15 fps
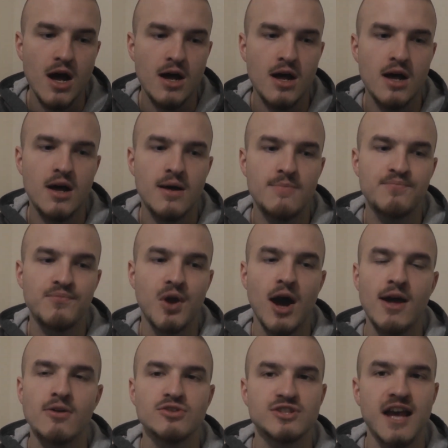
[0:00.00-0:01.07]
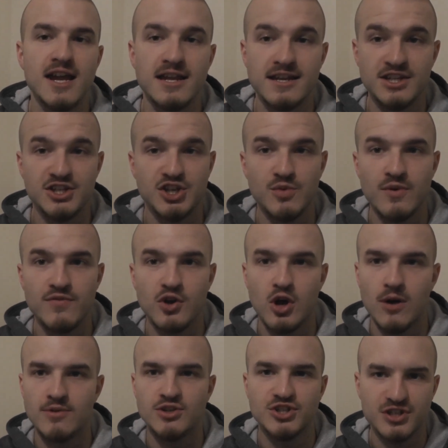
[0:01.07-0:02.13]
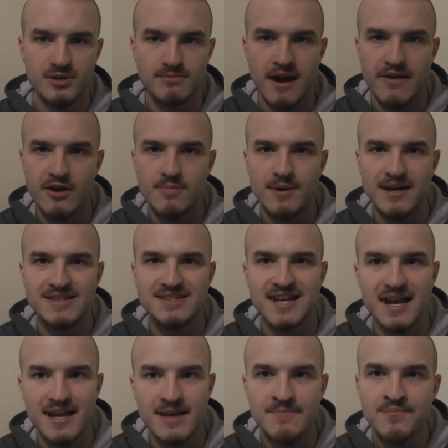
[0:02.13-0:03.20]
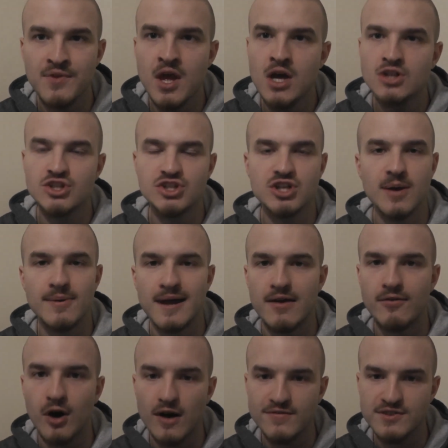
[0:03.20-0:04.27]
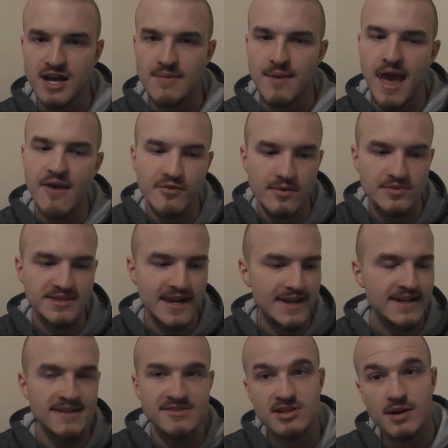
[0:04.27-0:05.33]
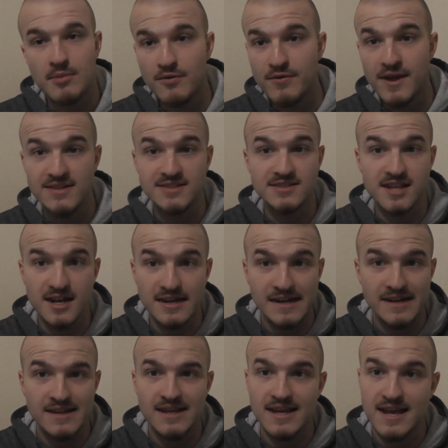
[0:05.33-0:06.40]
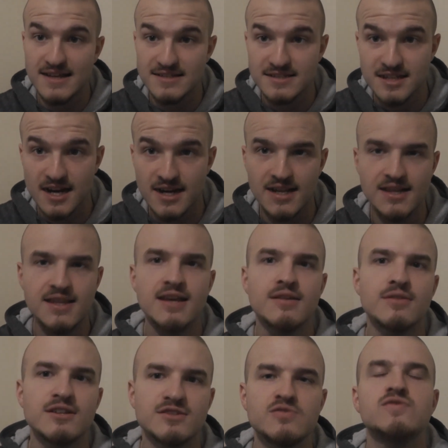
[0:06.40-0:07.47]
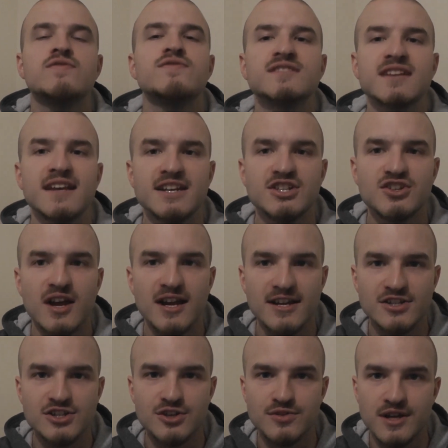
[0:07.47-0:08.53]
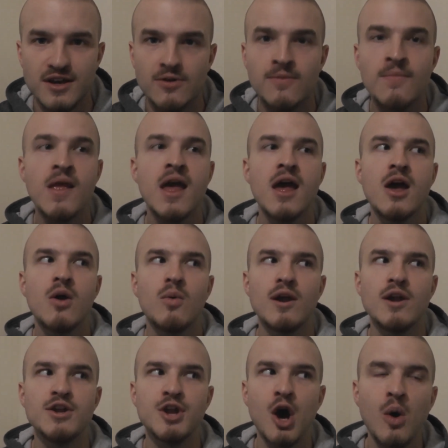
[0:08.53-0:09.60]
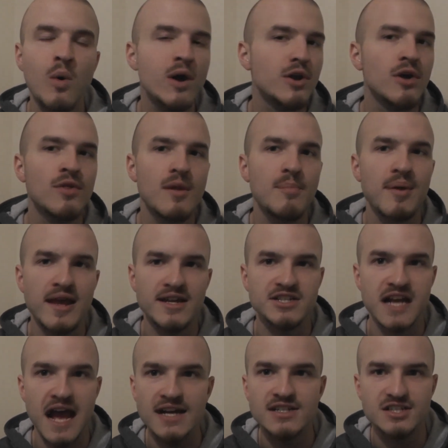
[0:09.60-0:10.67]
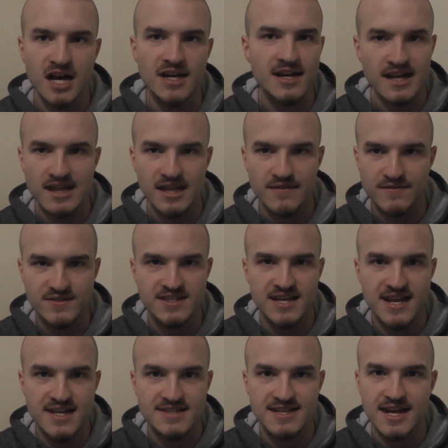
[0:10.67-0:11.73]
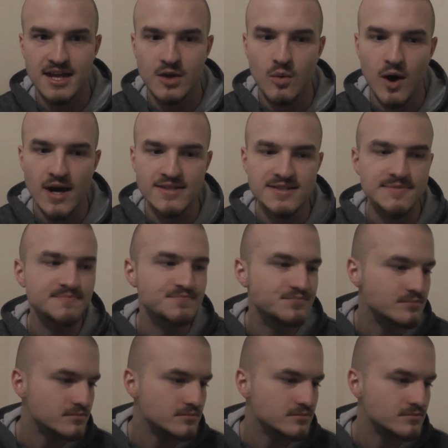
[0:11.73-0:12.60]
I also had an issue with the commentary on Mario Balotelli. Just coming out of half-time, everyone was saying he needs to come off, he hasn't done anything, This was with City trailing 2-0, when no one on the pitch had done anything for City attacking-wise